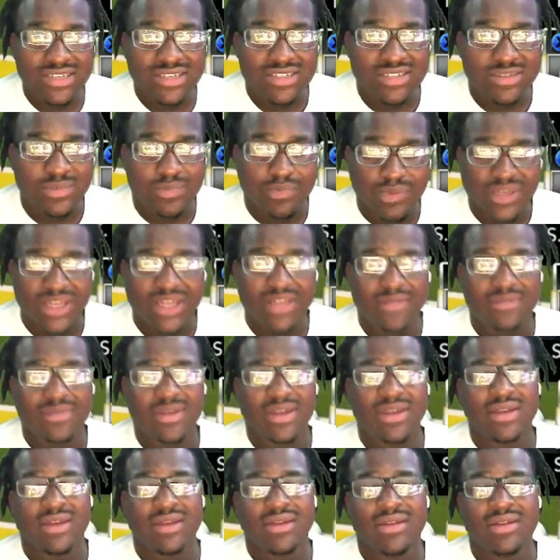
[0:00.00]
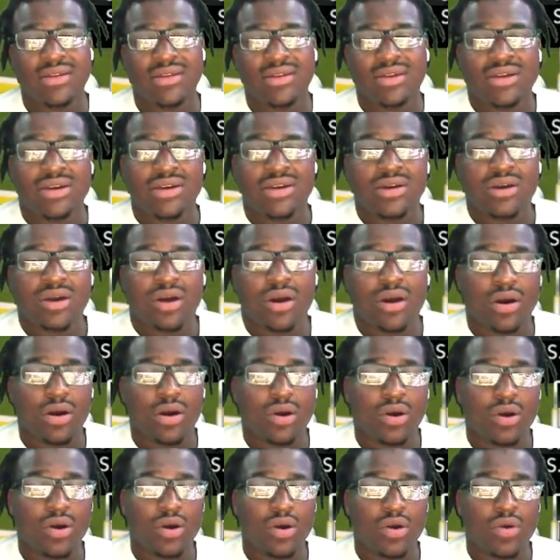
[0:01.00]
five seconds of pick, man.
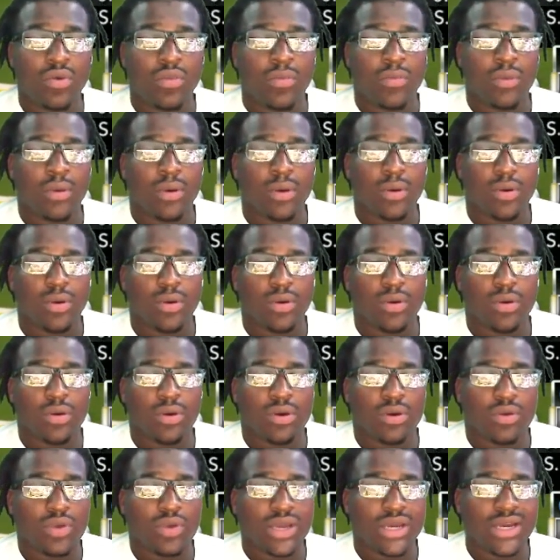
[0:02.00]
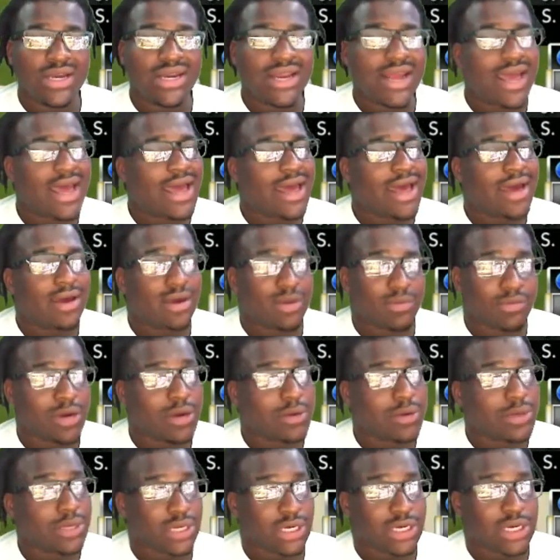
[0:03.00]
Um, we could have had
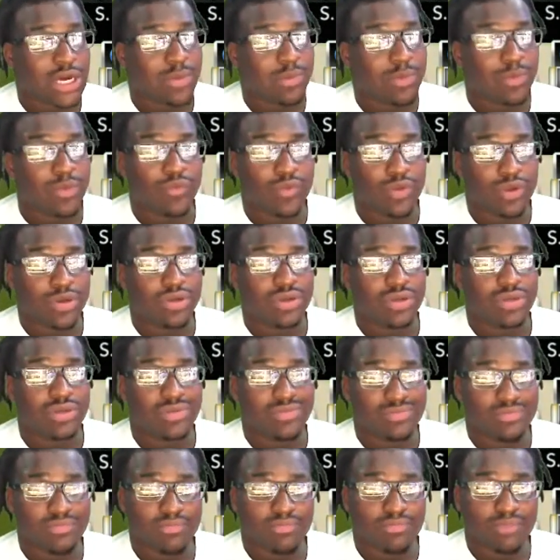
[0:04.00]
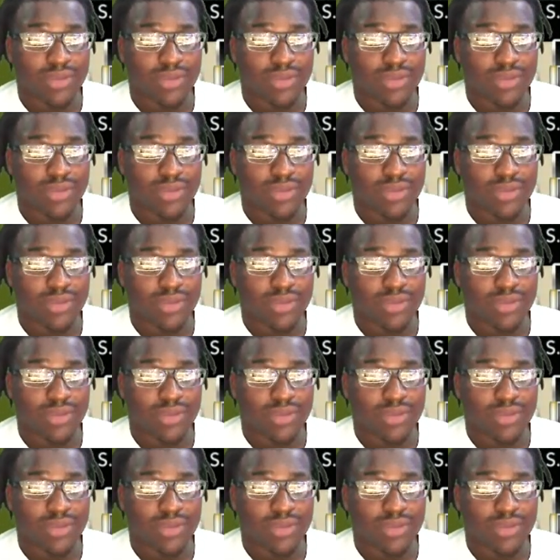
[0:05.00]
probably a couple if we'd have